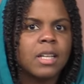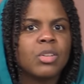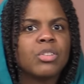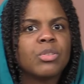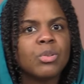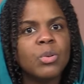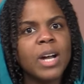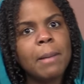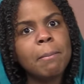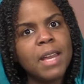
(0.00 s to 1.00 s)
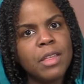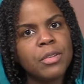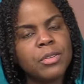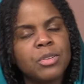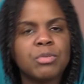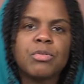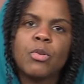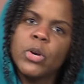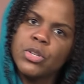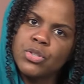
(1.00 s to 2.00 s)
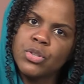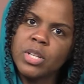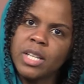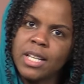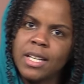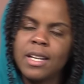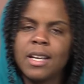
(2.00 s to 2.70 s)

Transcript: Through a method of questioning